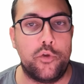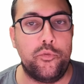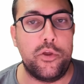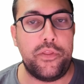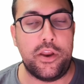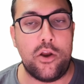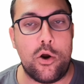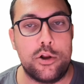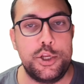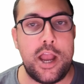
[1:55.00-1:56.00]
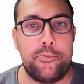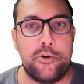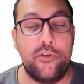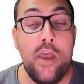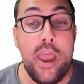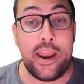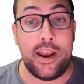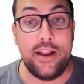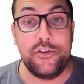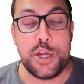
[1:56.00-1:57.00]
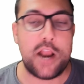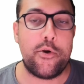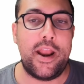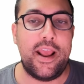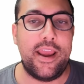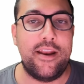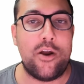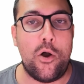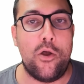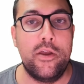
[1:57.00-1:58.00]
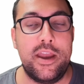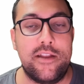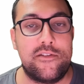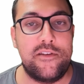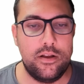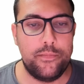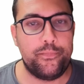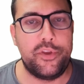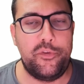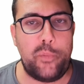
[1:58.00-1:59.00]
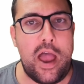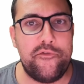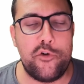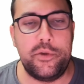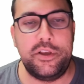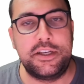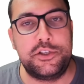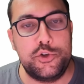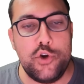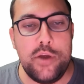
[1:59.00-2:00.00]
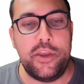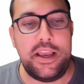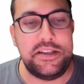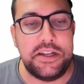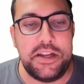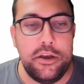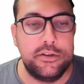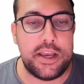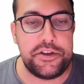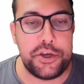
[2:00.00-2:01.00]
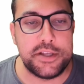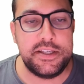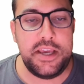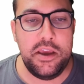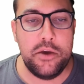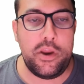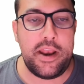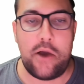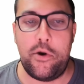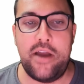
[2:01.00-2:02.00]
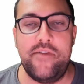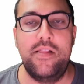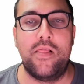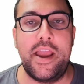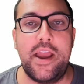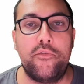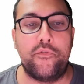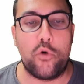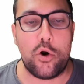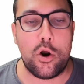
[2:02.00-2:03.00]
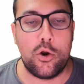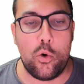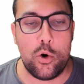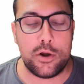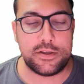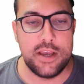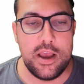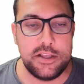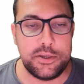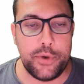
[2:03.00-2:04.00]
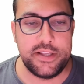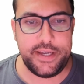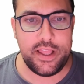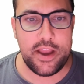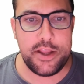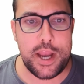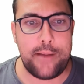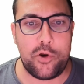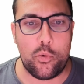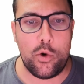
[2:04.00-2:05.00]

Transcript: within our chapters and it is generating it all itself. This platform is extremely easy to use as you can see. We now have a layout for our course. So we can see like chapter one